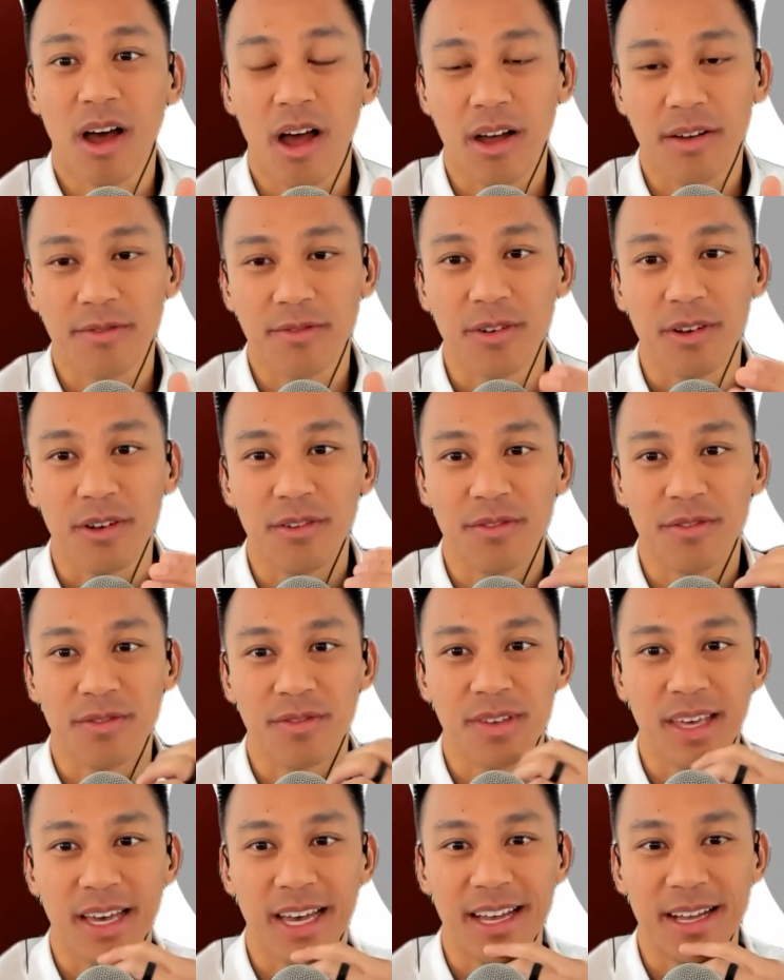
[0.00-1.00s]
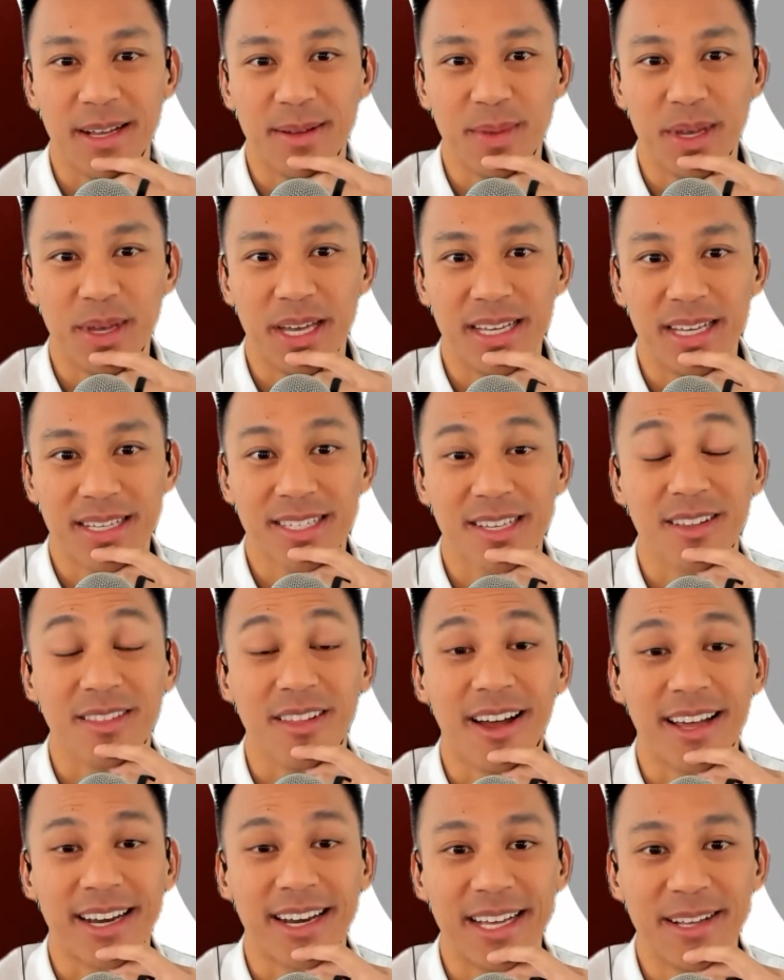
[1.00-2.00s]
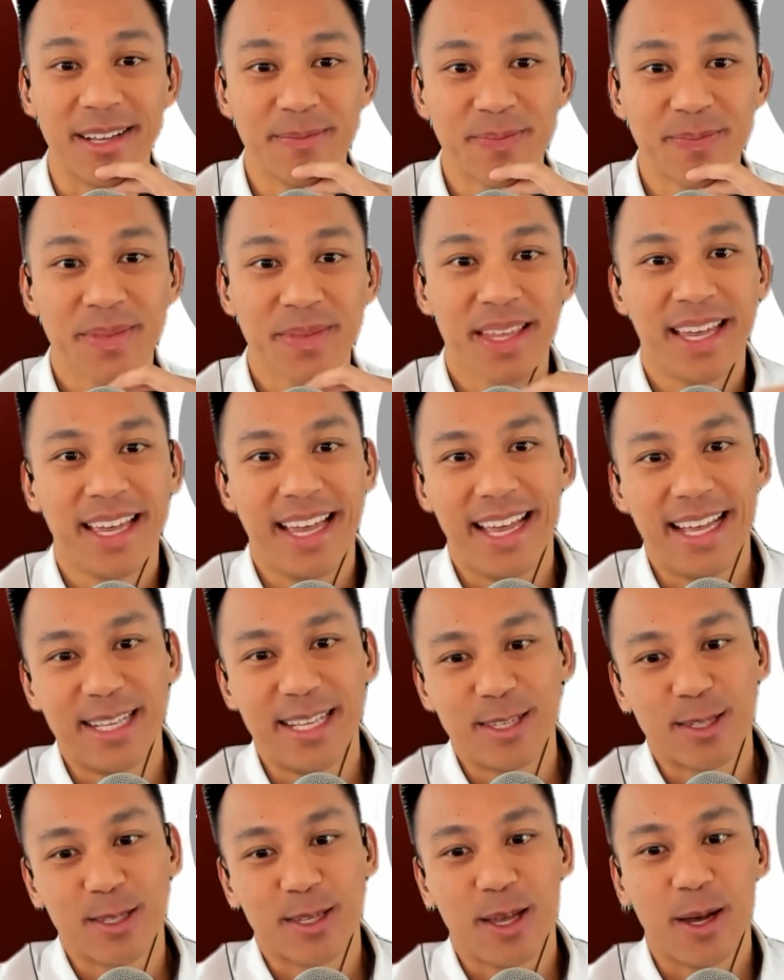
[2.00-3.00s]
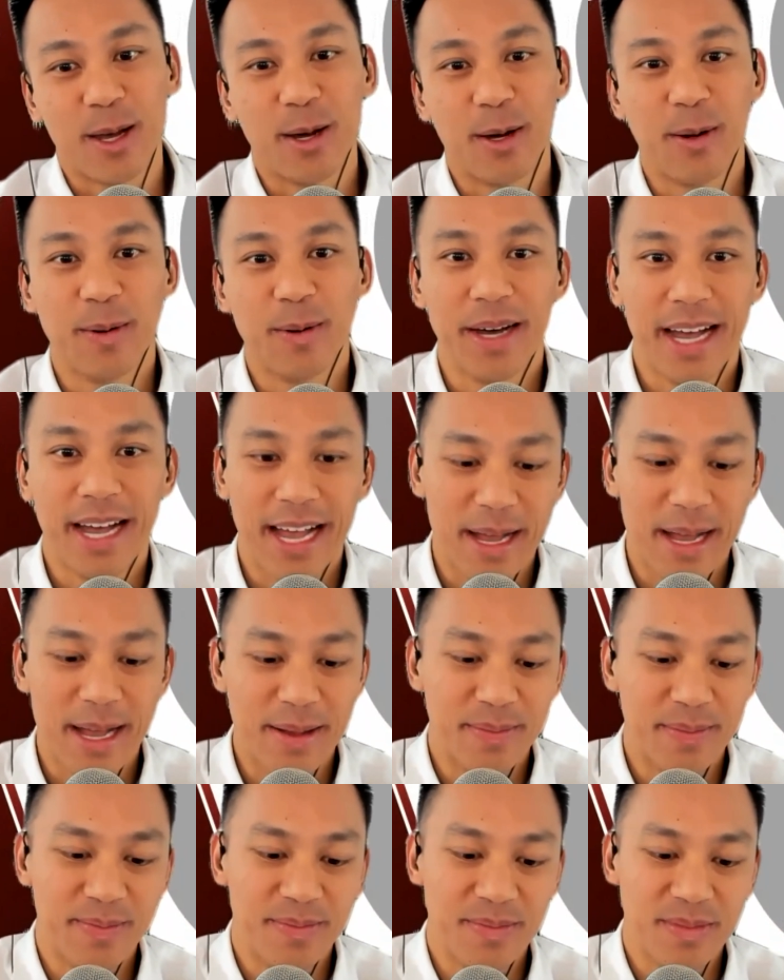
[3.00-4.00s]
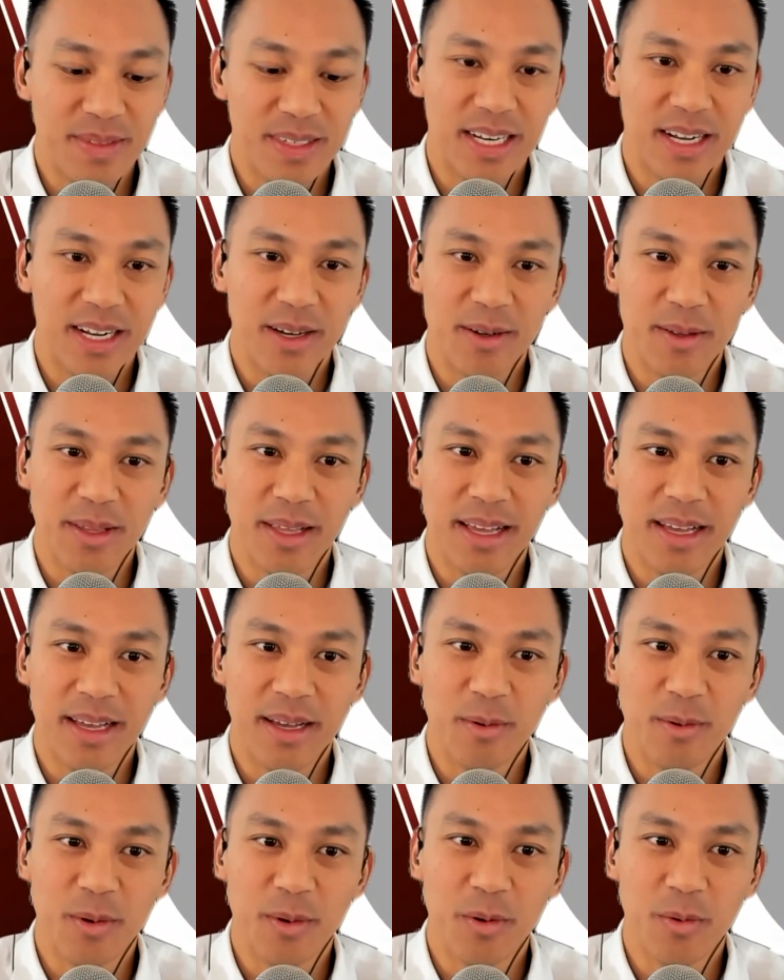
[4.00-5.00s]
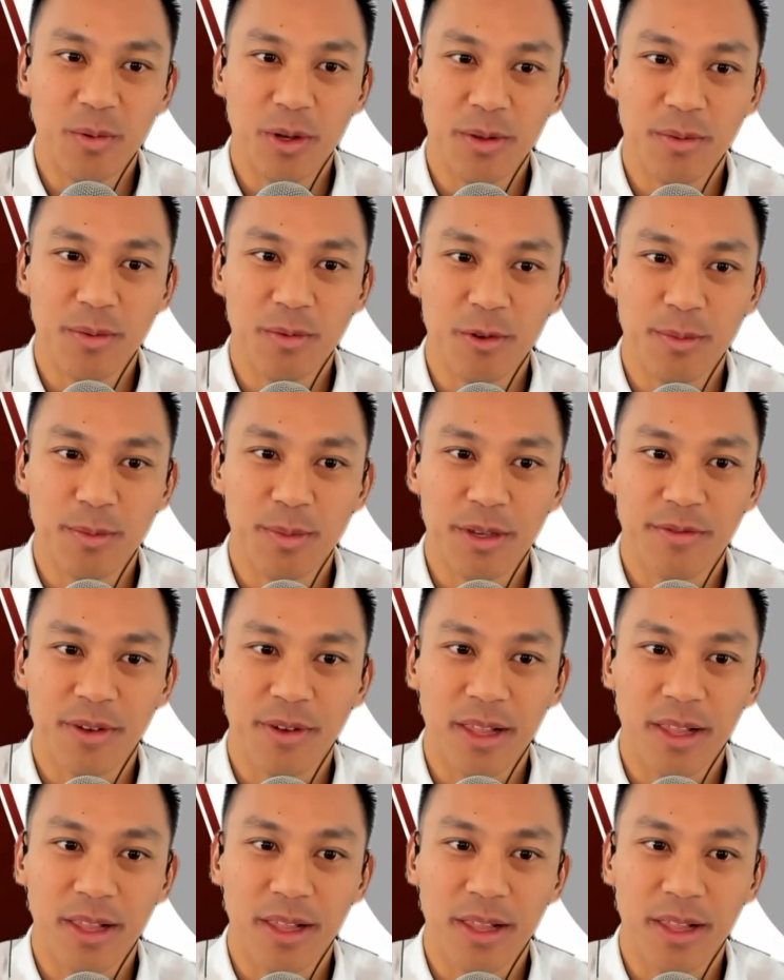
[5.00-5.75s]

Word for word: off of Solana. And so, we'll be